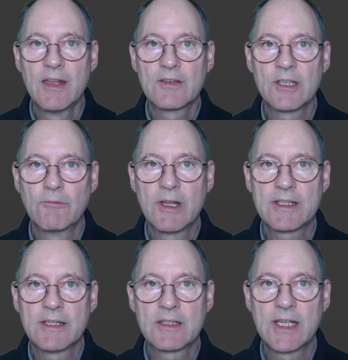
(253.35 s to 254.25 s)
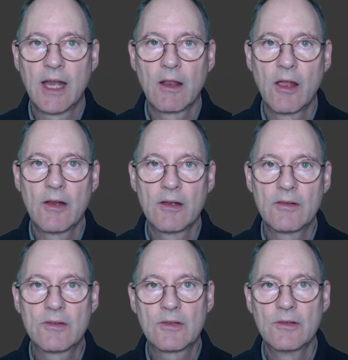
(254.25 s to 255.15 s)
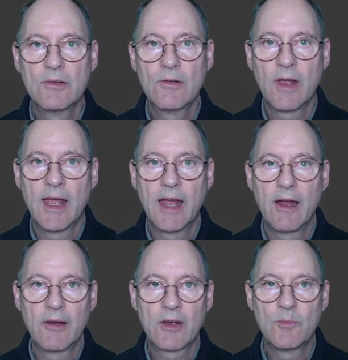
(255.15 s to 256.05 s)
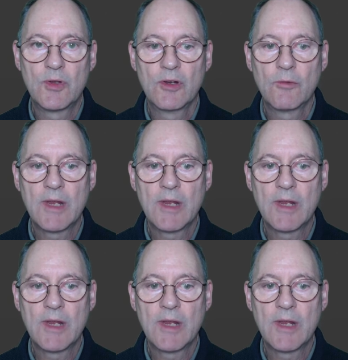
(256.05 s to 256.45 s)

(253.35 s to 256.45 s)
So once it's downloaded to our computer,